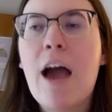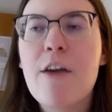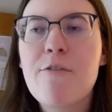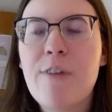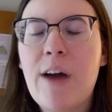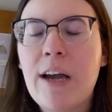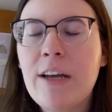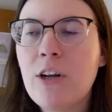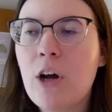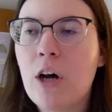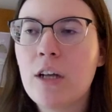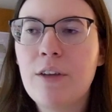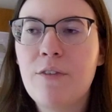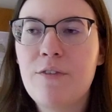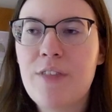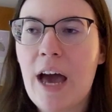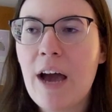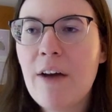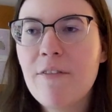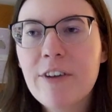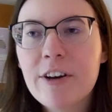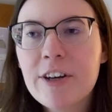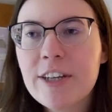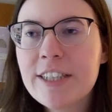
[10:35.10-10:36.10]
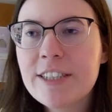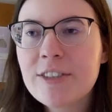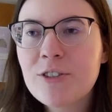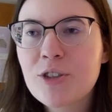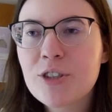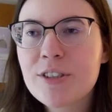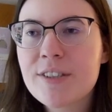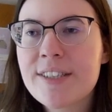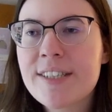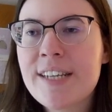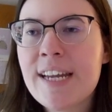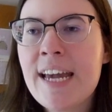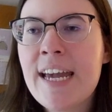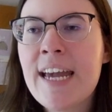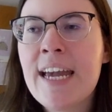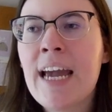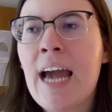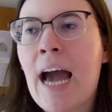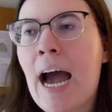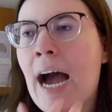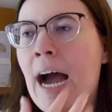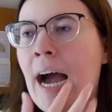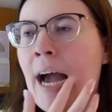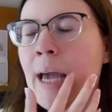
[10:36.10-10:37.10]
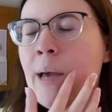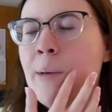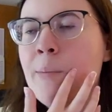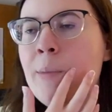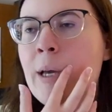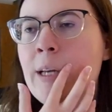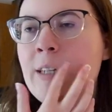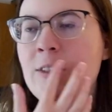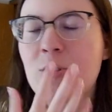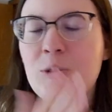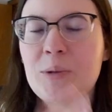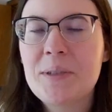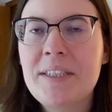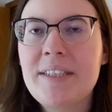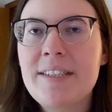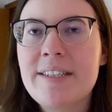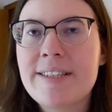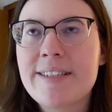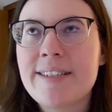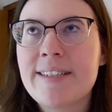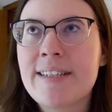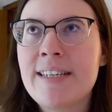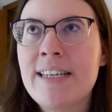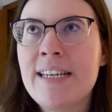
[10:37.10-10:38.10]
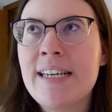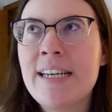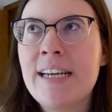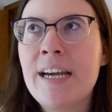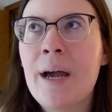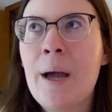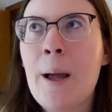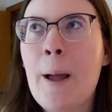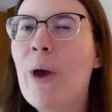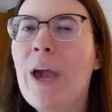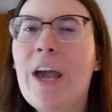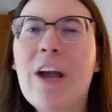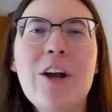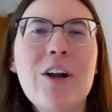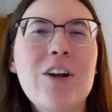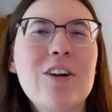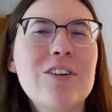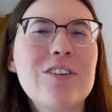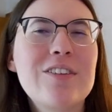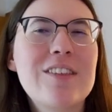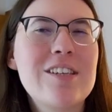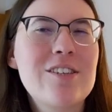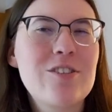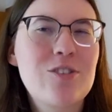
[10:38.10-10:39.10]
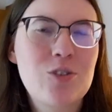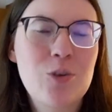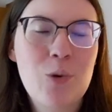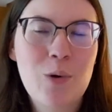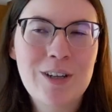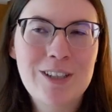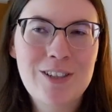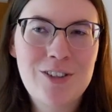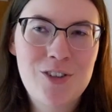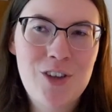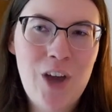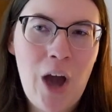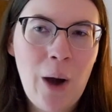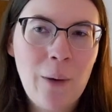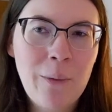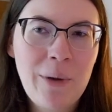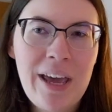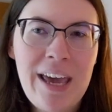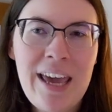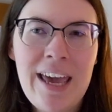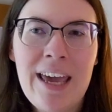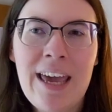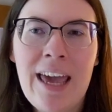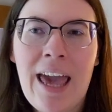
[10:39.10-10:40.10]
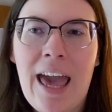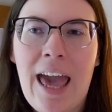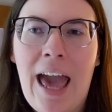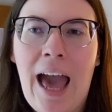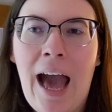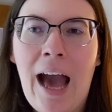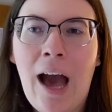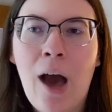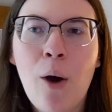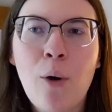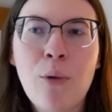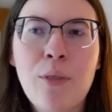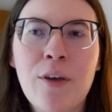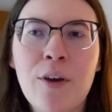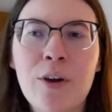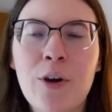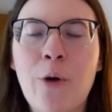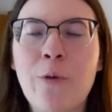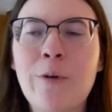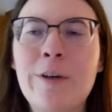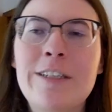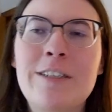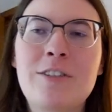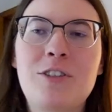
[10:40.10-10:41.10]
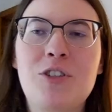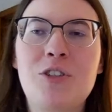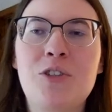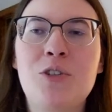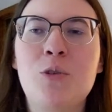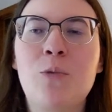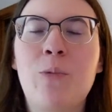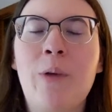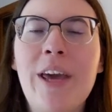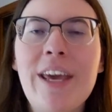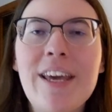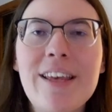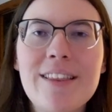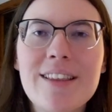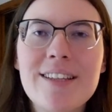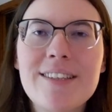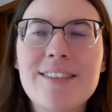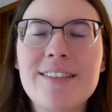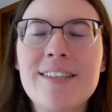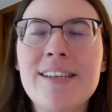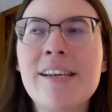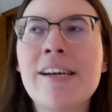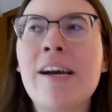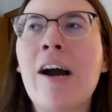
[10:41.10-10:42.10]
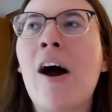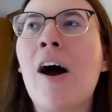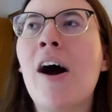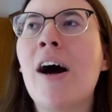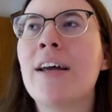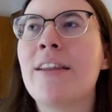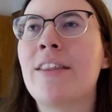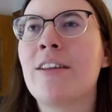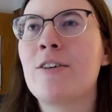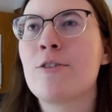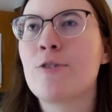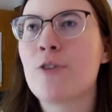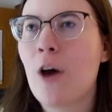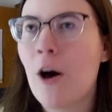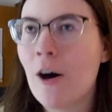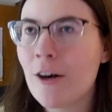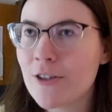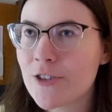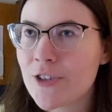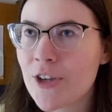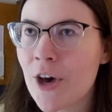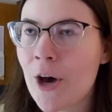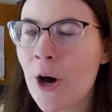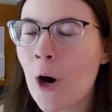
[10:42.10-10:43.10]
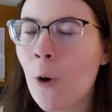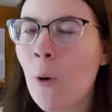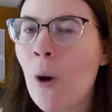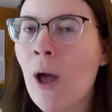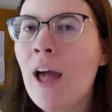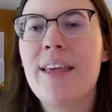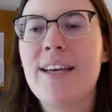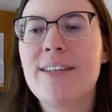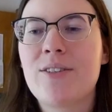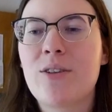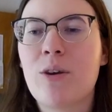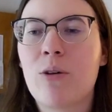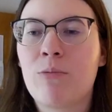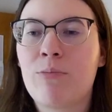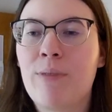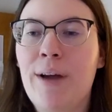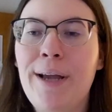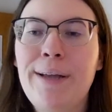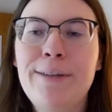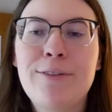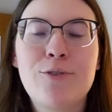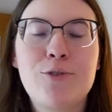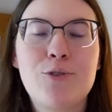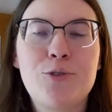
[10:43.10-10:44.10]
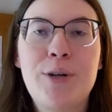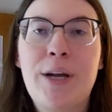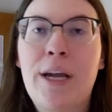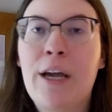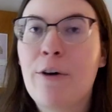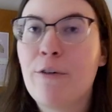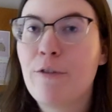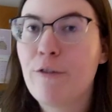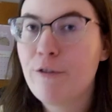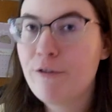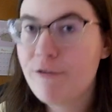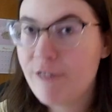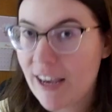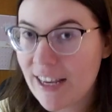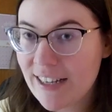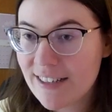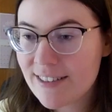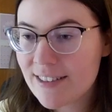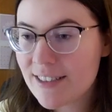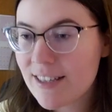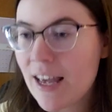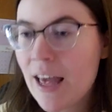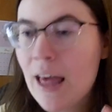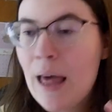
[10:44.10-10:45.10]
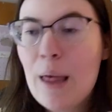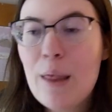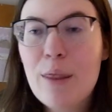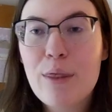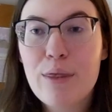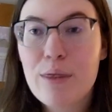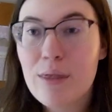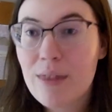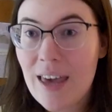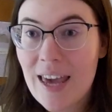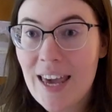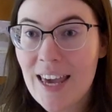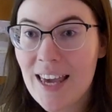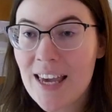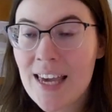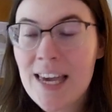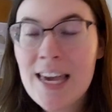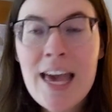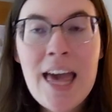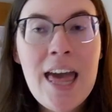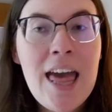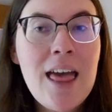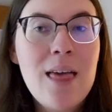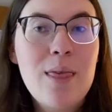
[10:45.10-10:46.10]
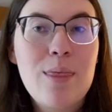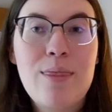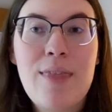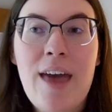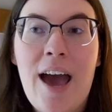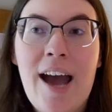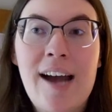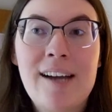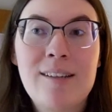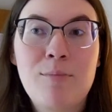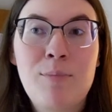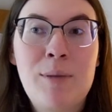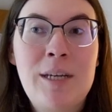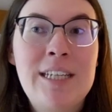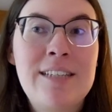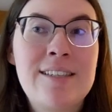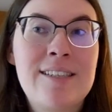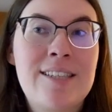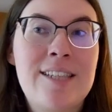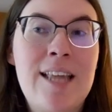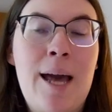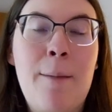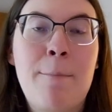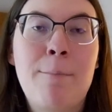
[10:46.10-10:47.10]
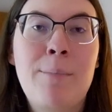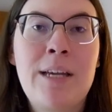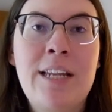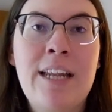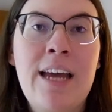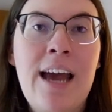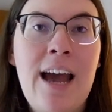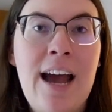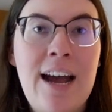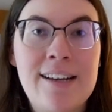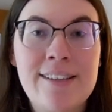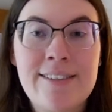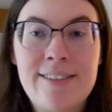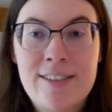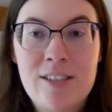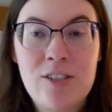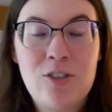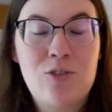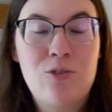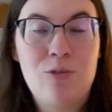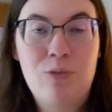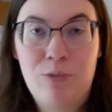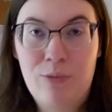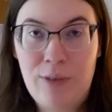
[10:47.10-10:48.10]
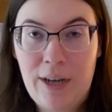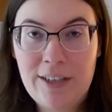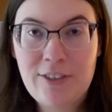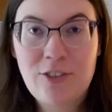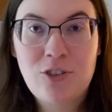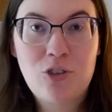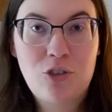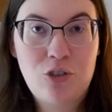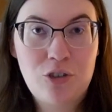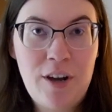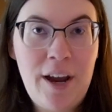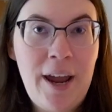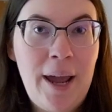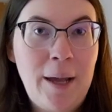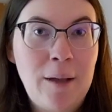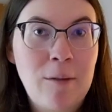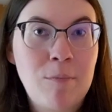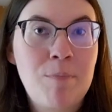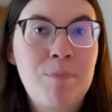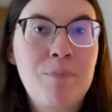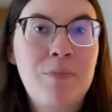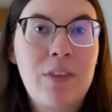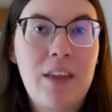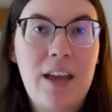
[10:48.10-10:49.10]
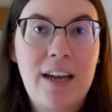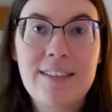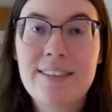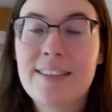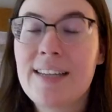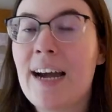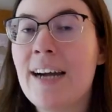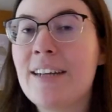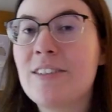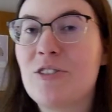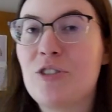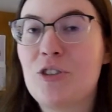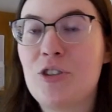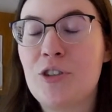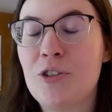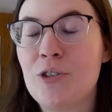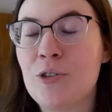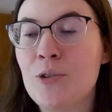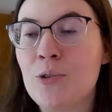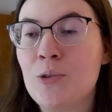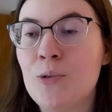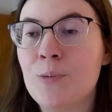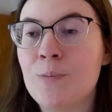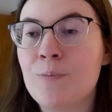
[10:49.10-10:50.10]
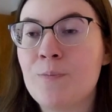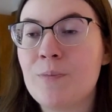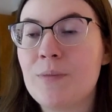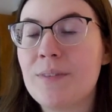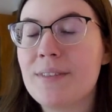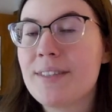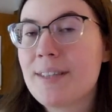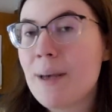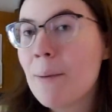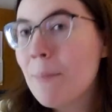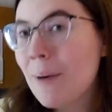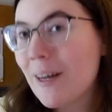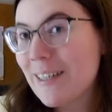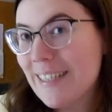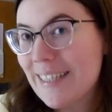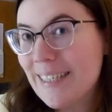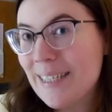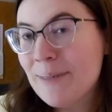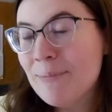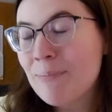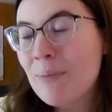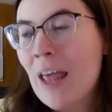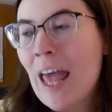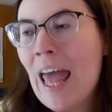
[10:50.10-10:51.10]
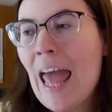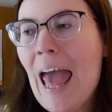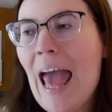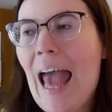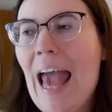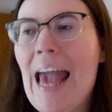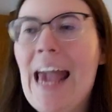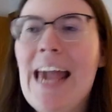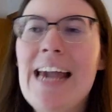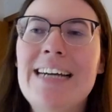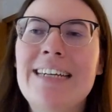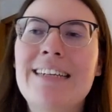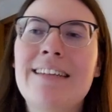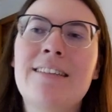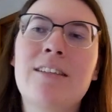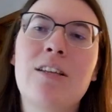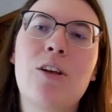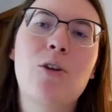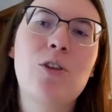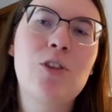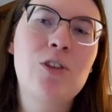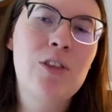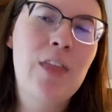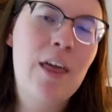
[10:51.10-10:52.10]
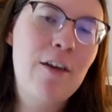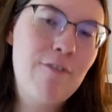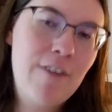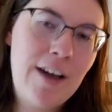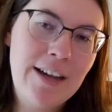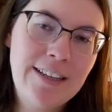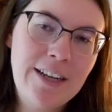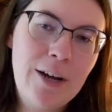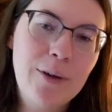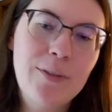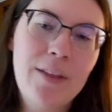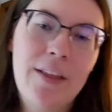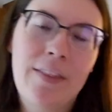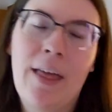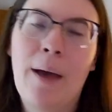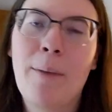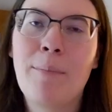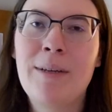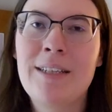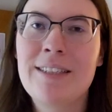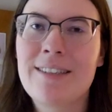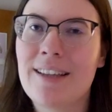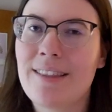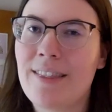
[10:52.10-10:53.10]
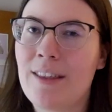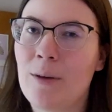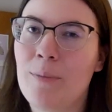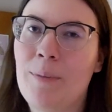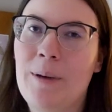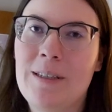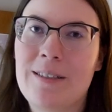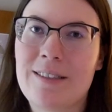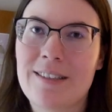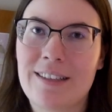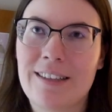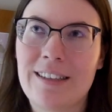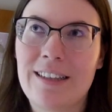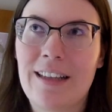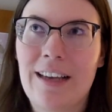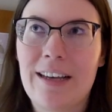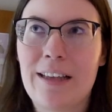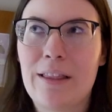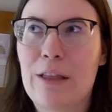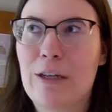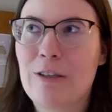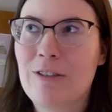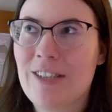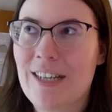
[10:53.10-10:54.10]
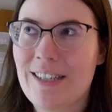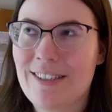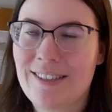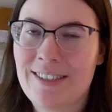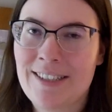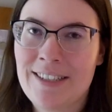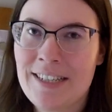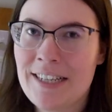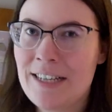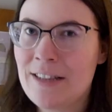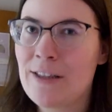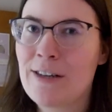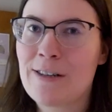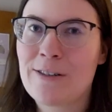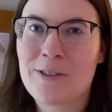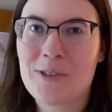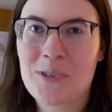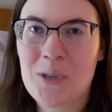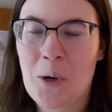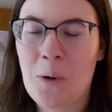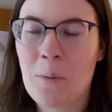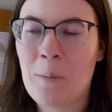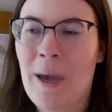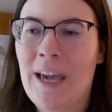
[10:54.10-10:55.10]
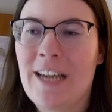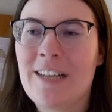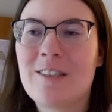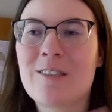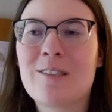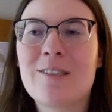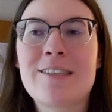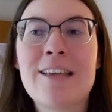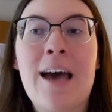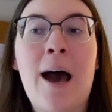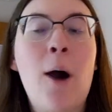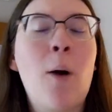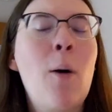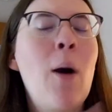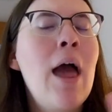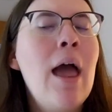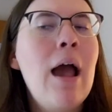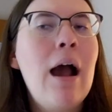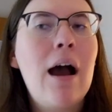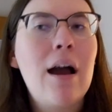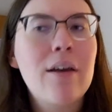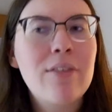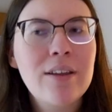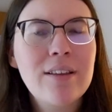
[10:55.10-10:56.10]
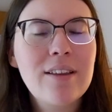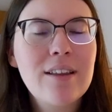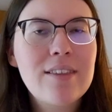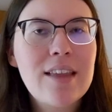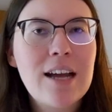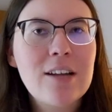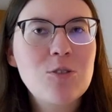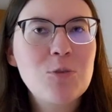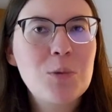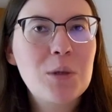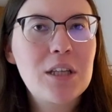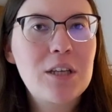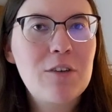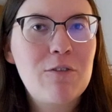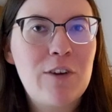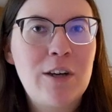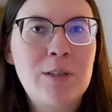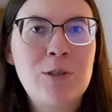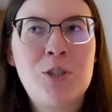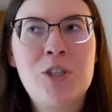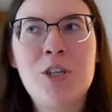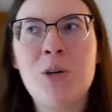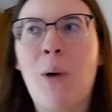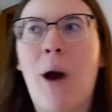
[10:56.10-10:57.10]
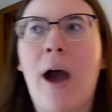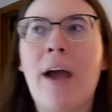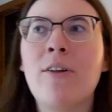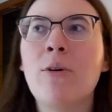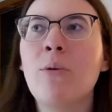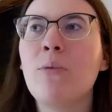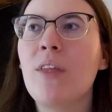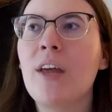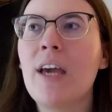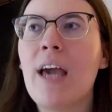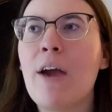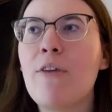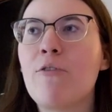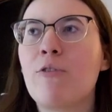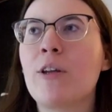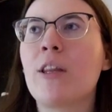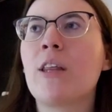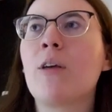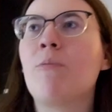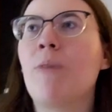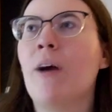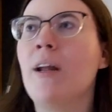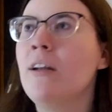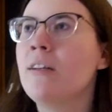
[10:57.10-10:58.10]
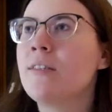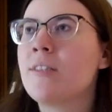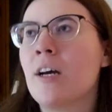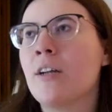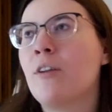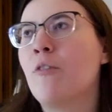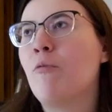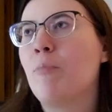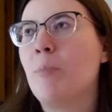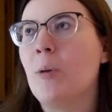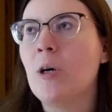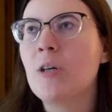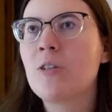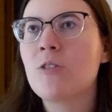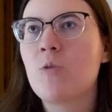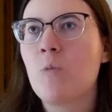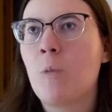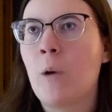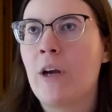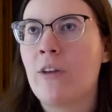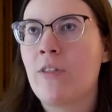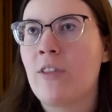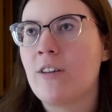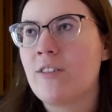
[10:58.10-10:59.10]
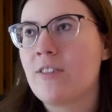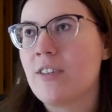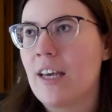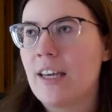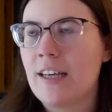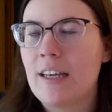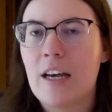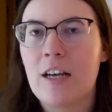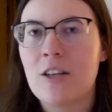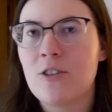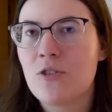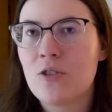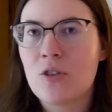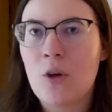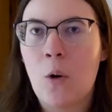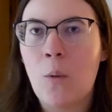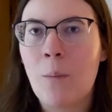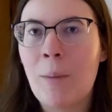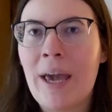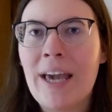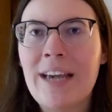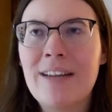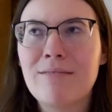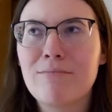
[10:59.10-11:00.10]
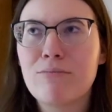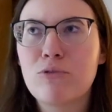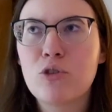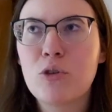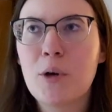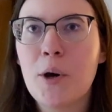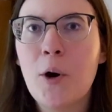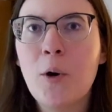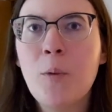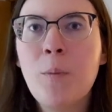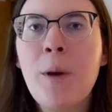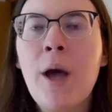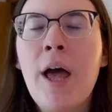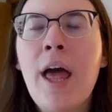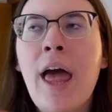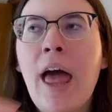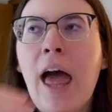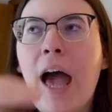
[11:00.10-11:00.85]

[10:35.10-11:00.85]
I find all of that very interesting. I'm intrigued to see where this story's going, how they're going to wake the sea god. There's also this red string of fate thing that means that Mina has this red string attached to somebody, and they find out that that means that they're basically like their destiny, their soulmate. So I think that that's really fun too. I don't think I've really read a ton of books where there's like a soulmate trope.